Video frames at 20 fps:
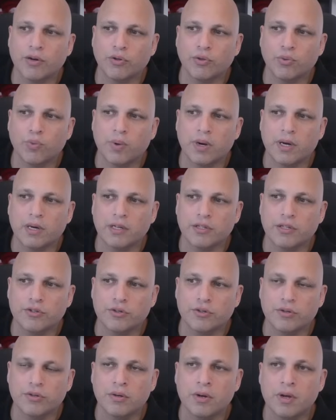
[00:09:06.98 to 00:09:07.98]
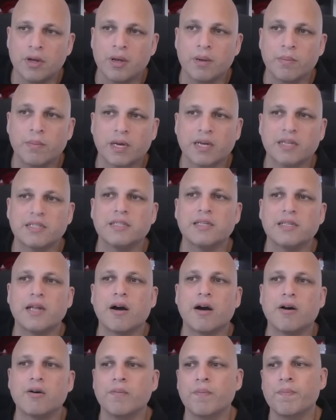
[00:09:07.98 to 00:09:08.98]
1 and 2 because
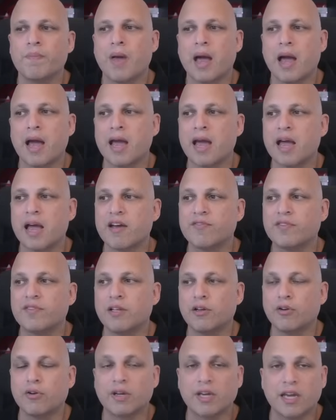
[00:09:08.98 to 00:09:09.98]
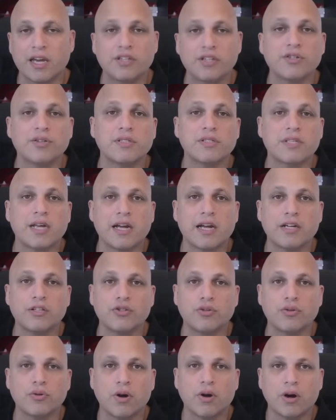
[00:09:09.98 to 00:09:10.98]
now I have the location set
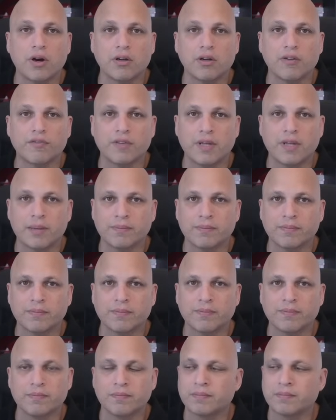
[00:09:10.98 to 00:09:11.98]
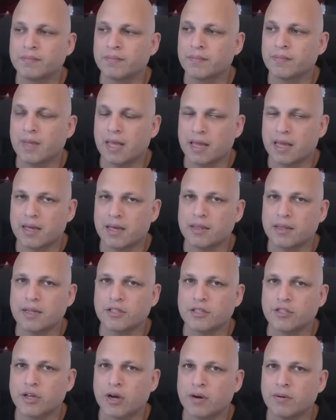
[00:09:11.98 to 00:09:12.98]
to all of them. And
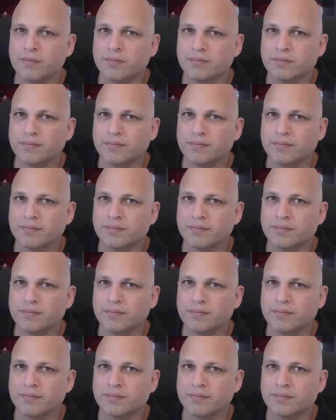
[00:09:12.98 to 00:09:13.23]
that's all.